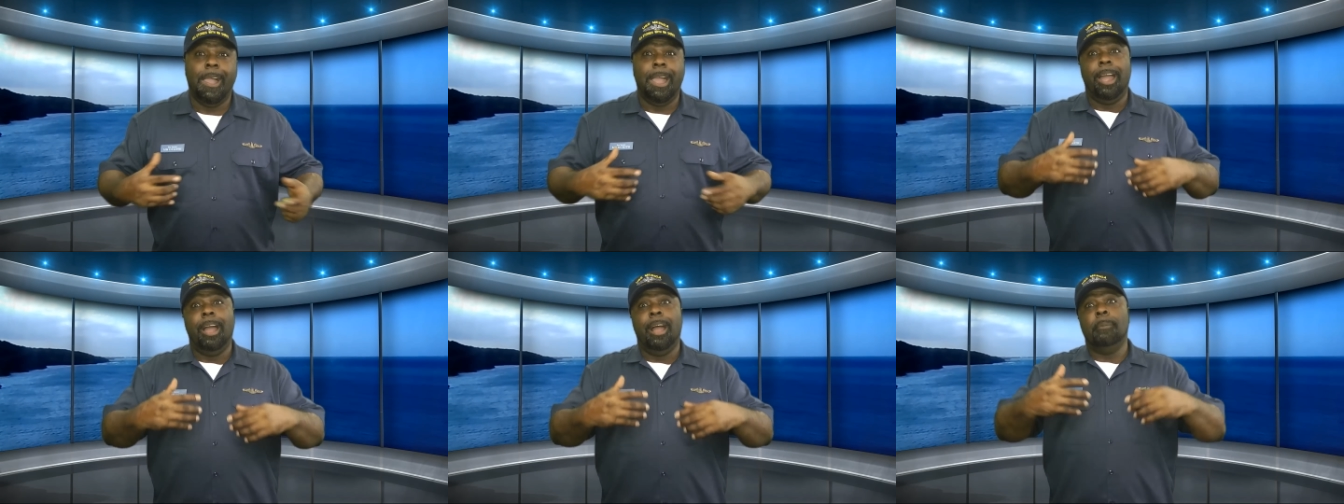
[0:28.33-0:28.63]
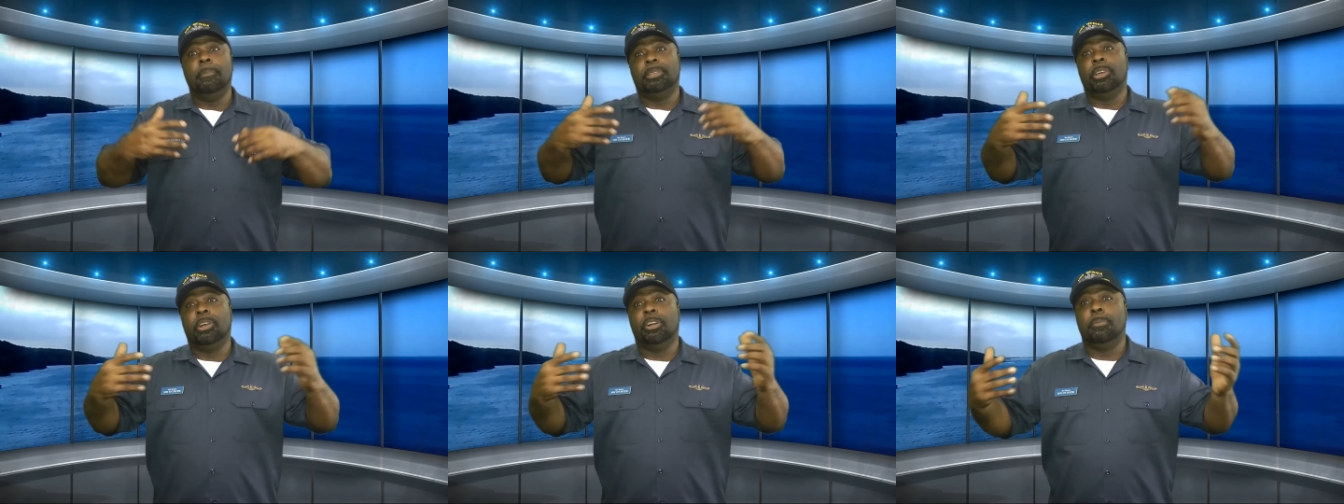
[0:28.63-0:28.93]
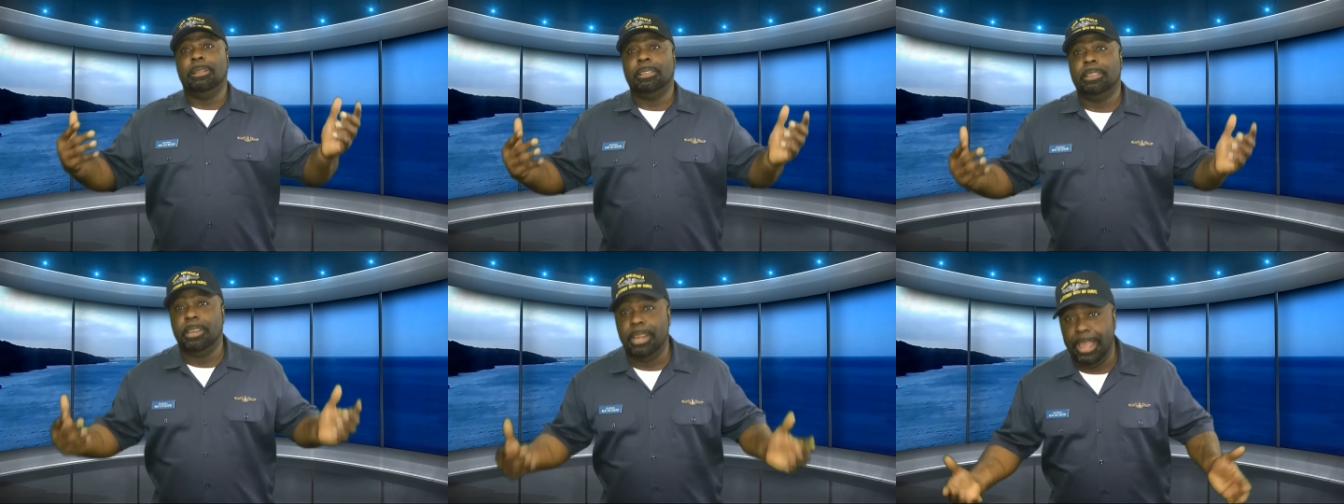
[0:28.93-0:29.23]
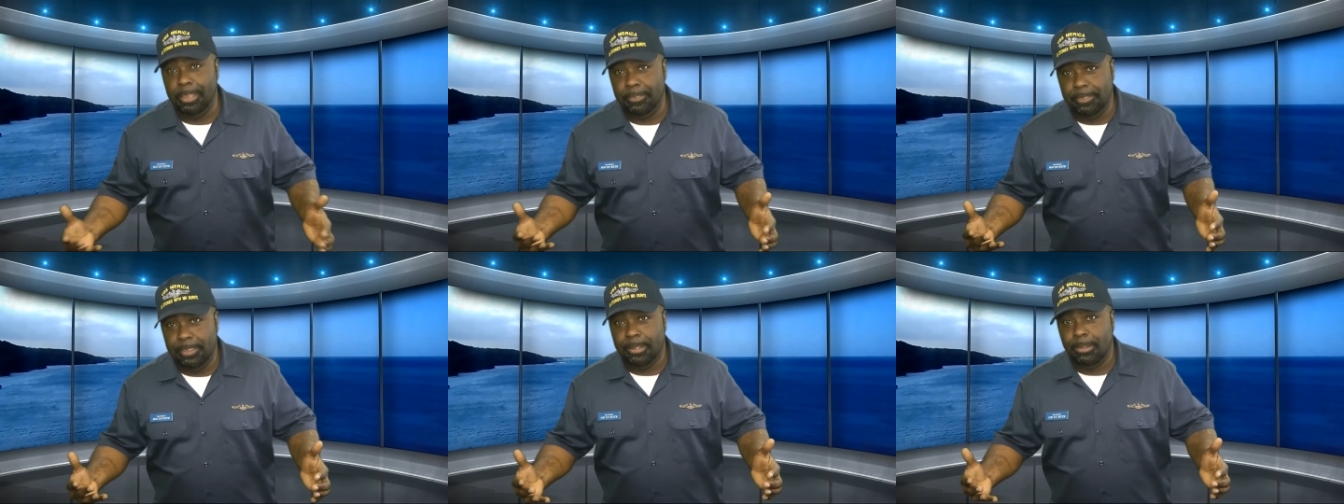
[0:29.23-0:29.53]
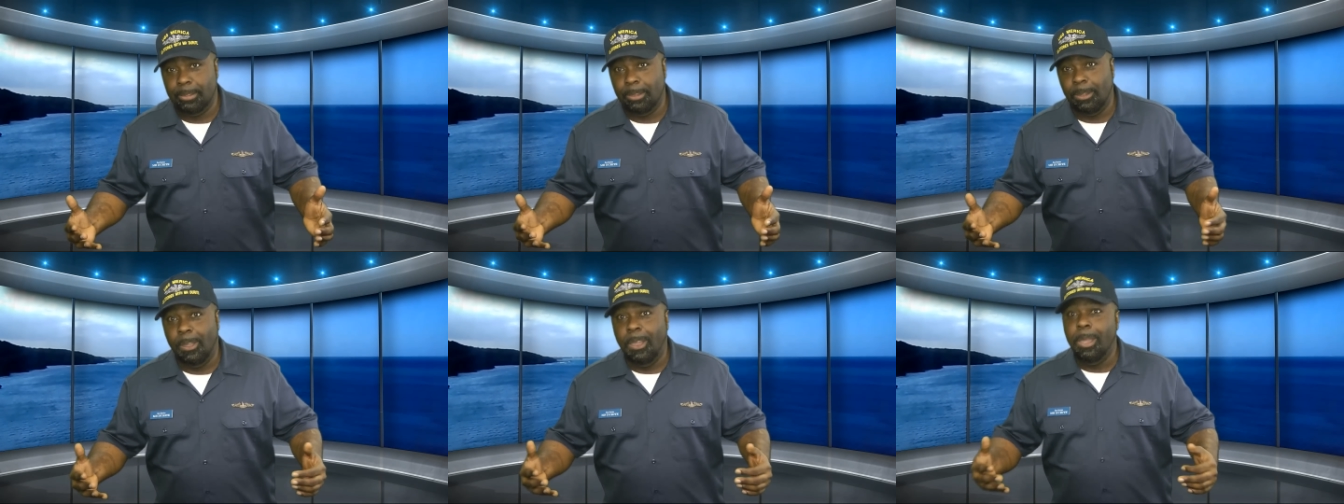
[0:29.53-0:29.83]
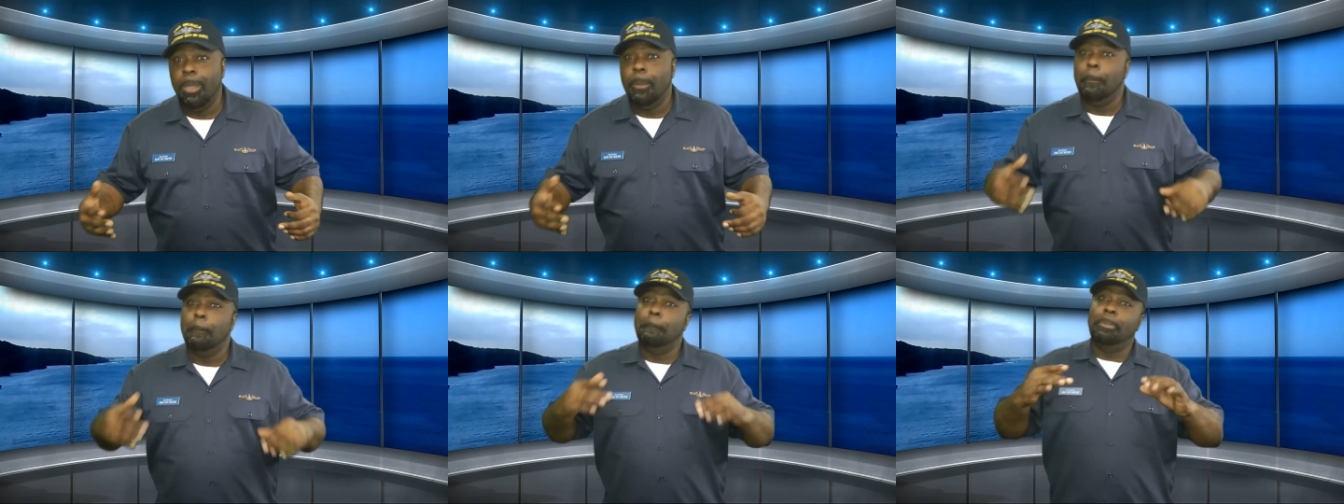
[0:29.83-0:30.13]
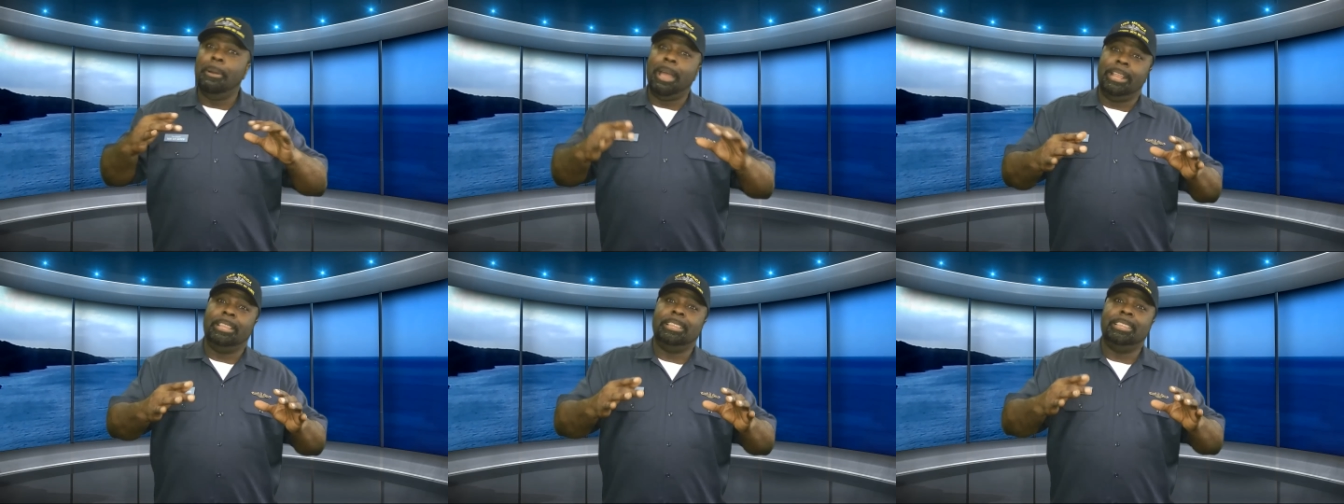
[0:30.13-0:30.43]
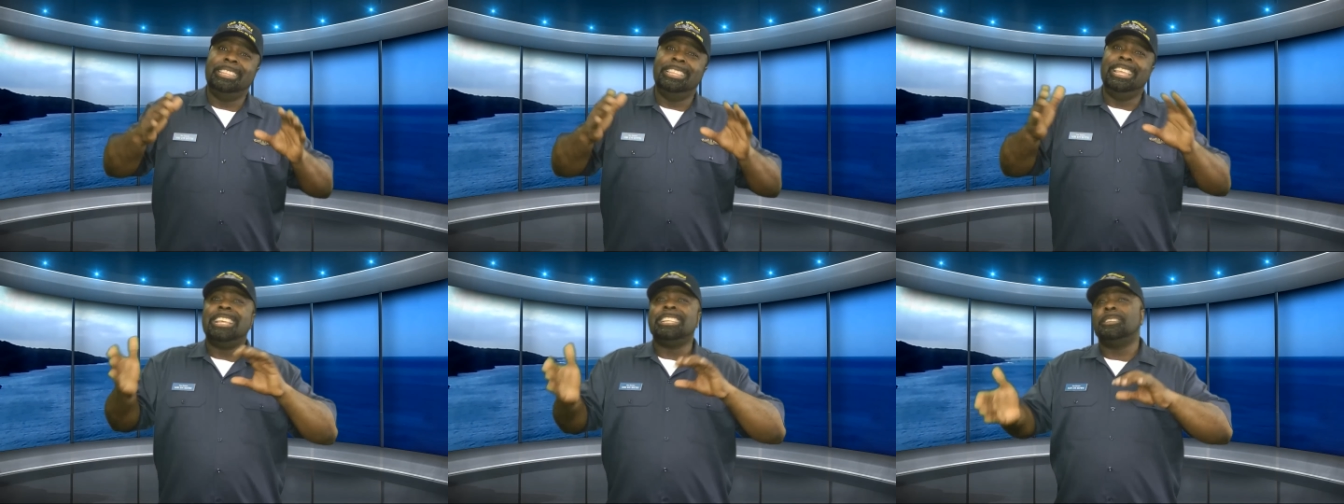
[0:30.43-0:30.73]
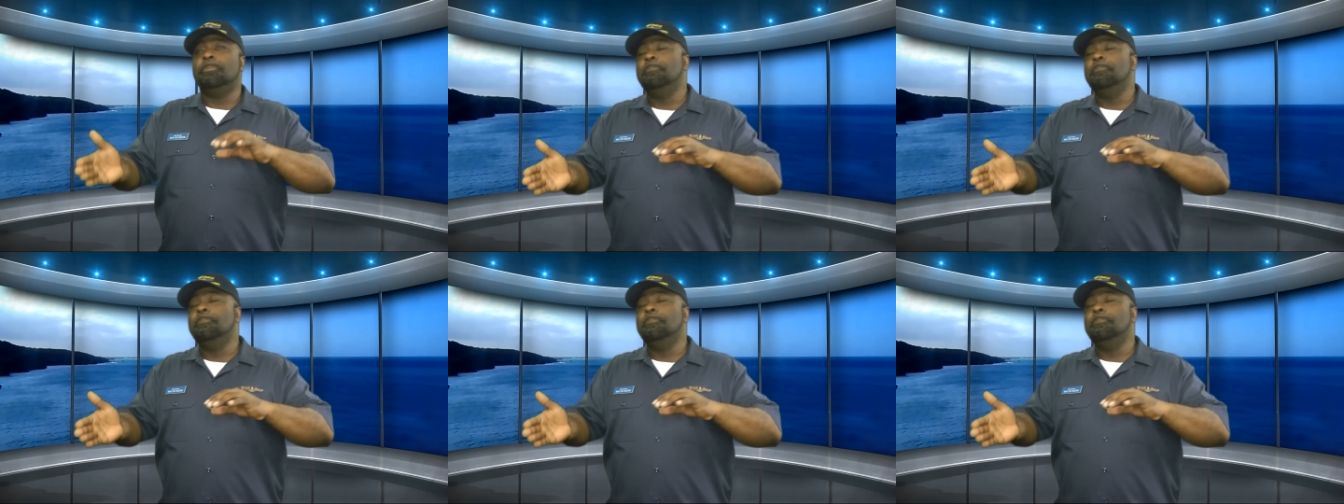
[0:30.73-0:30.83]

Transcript: I'm going to talk about the Navy. This